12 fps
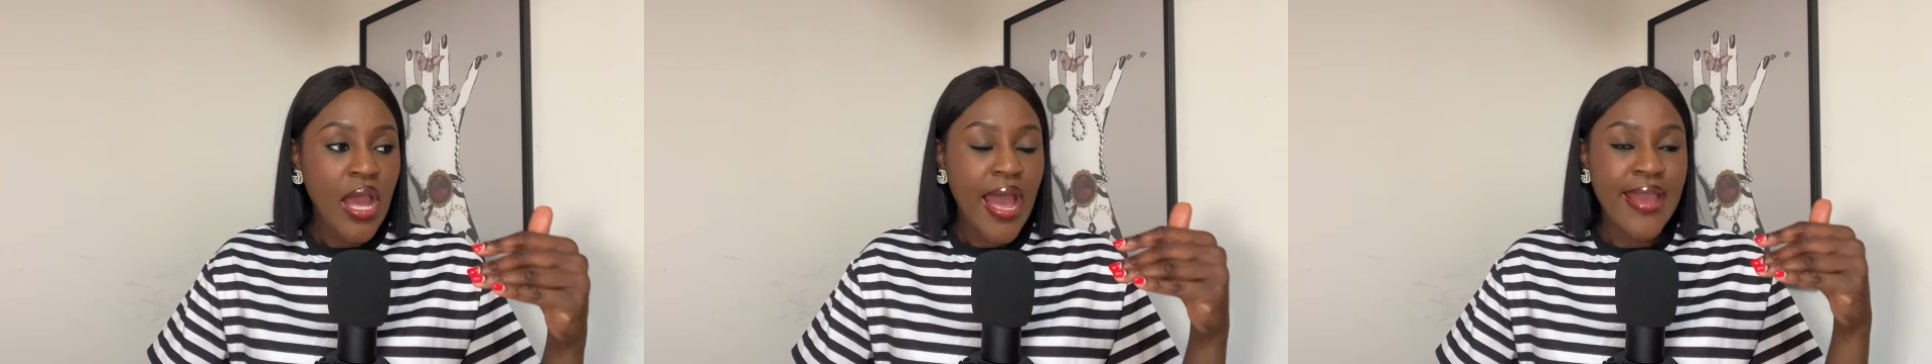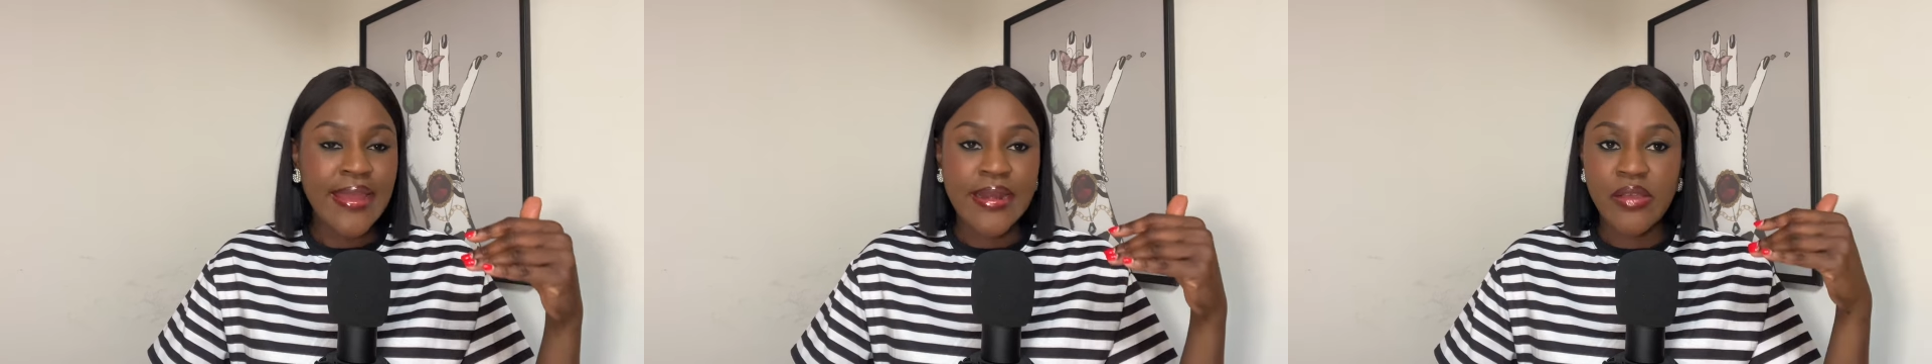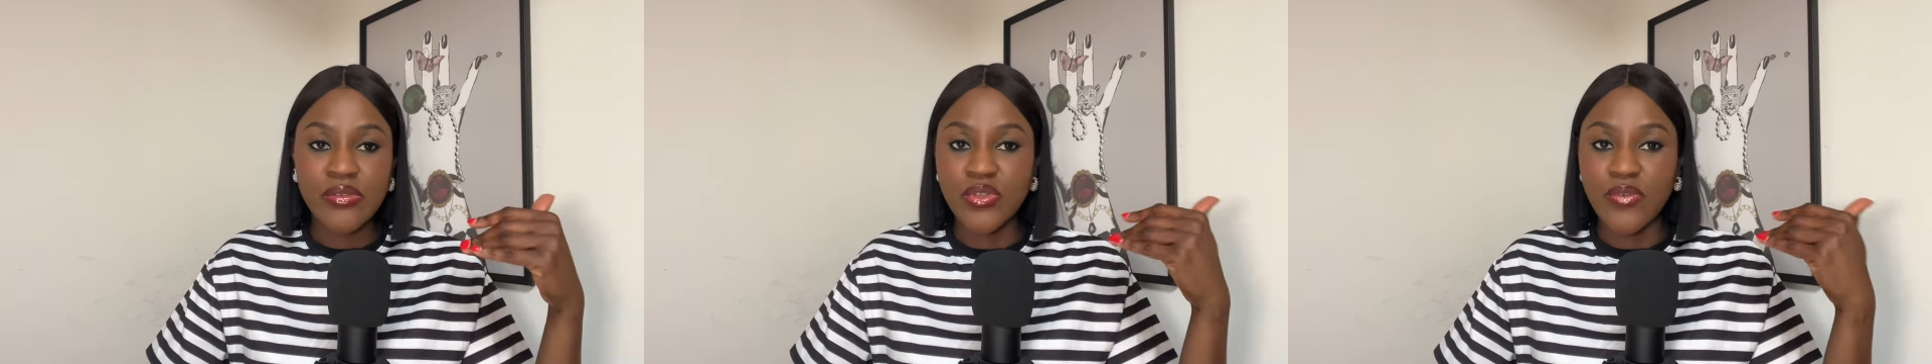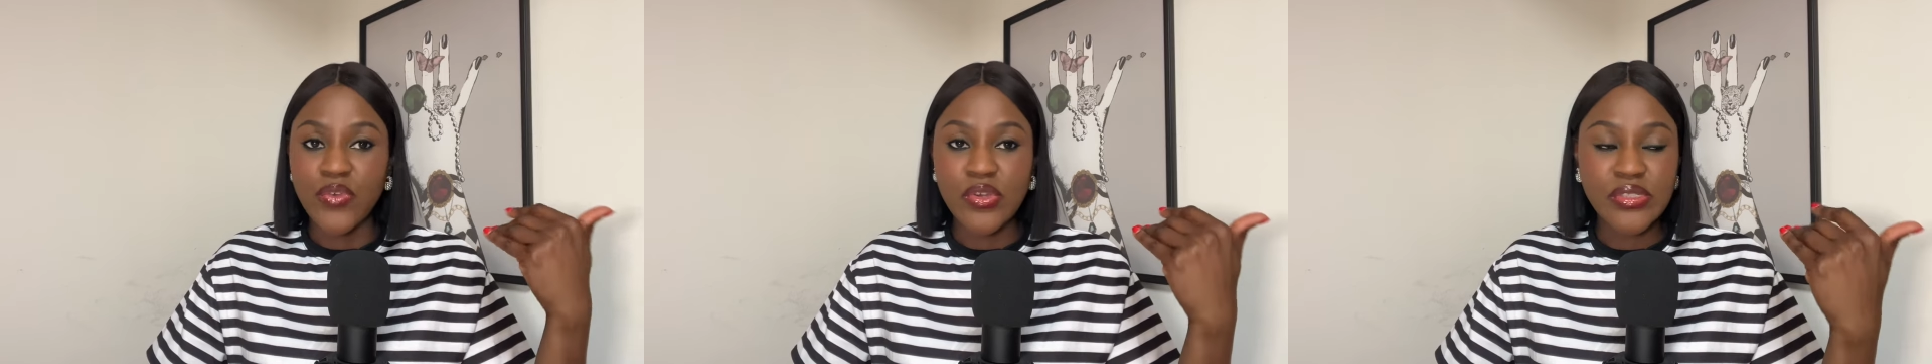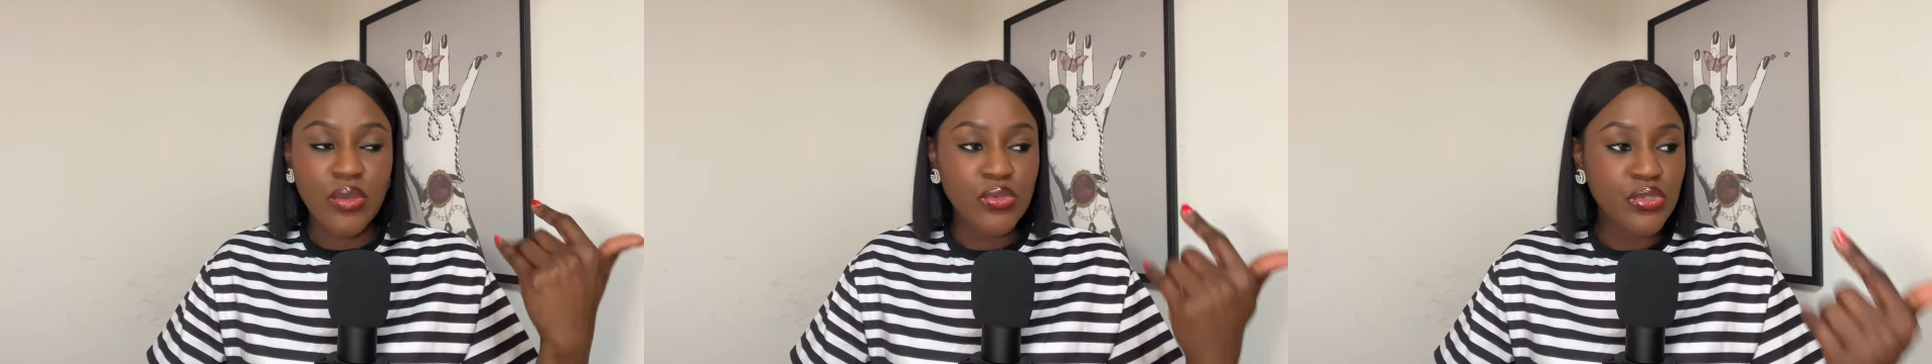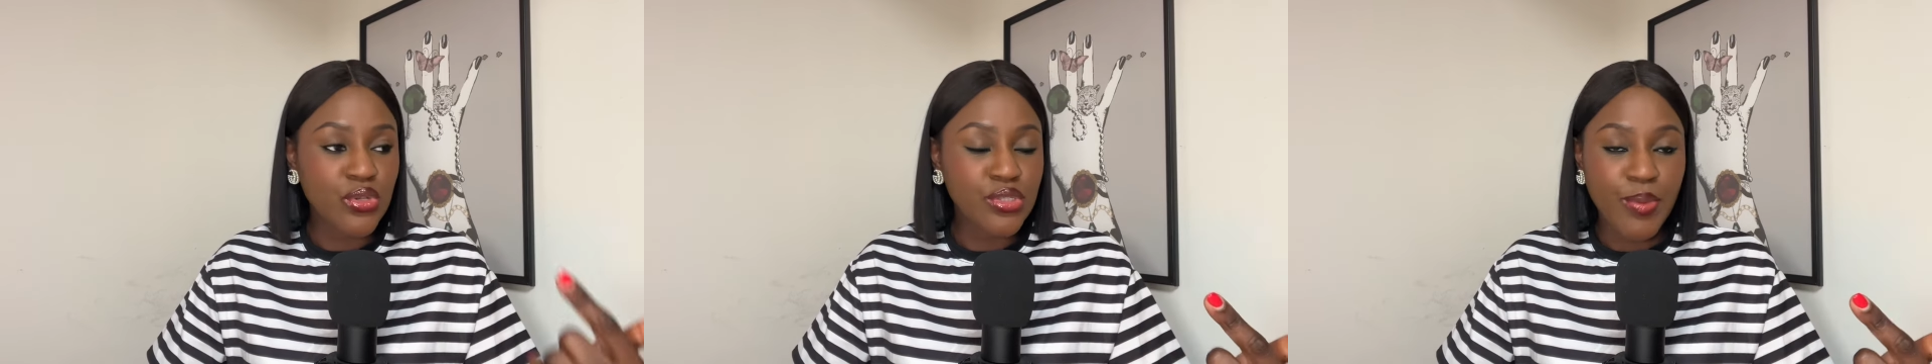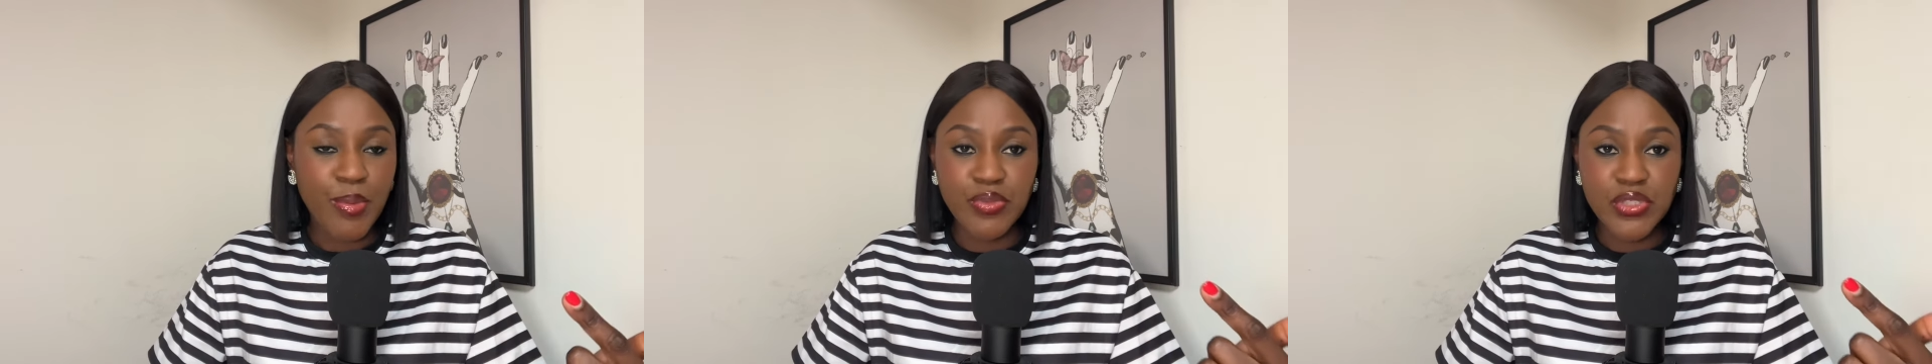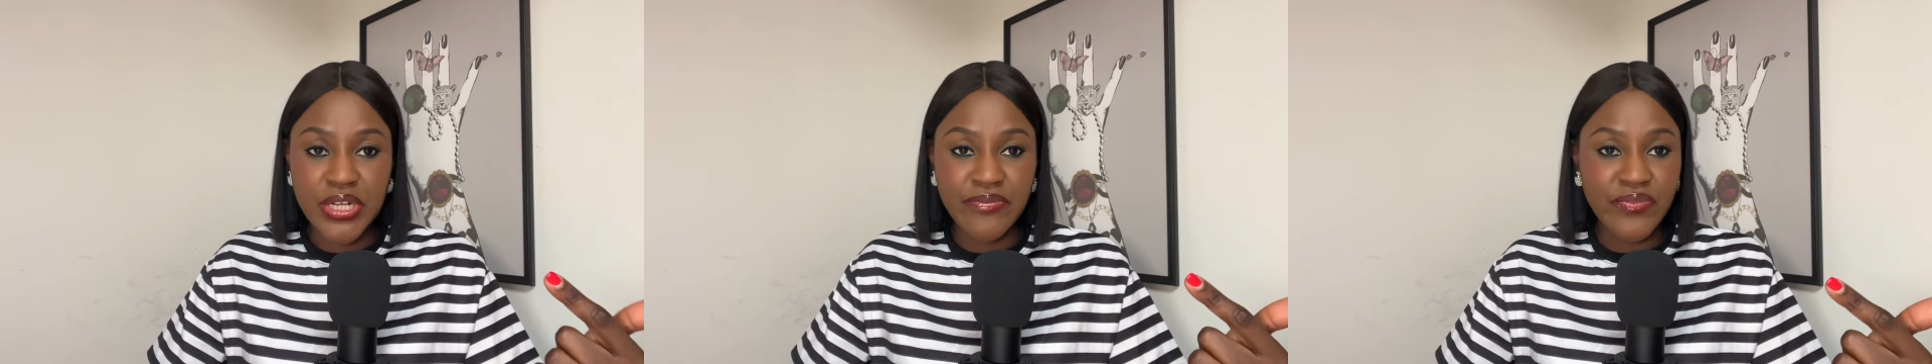I announced, of course, I was going to be
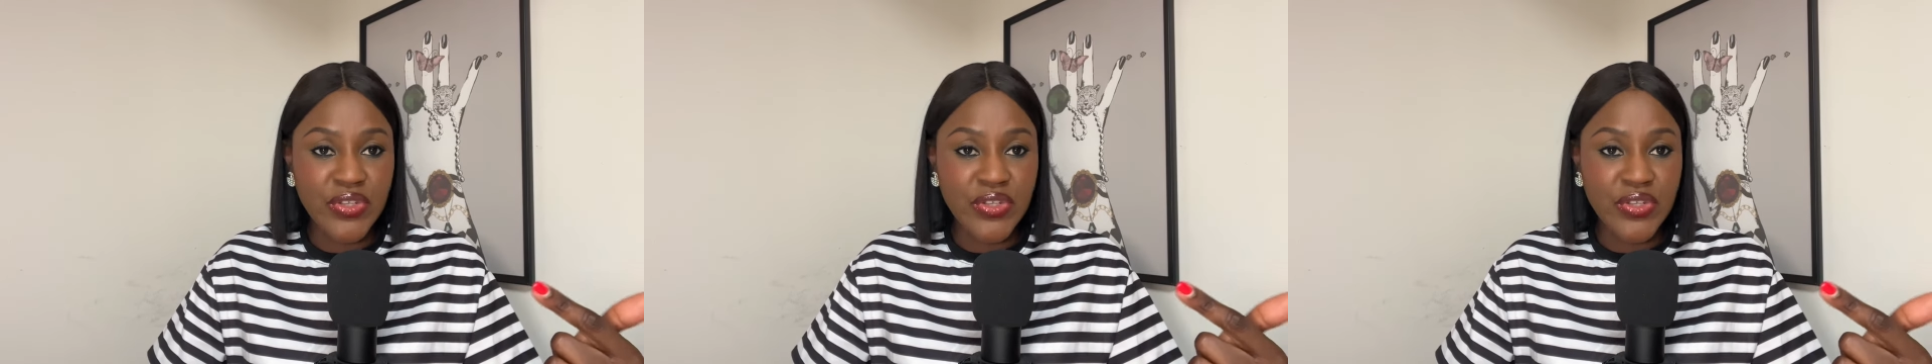pushing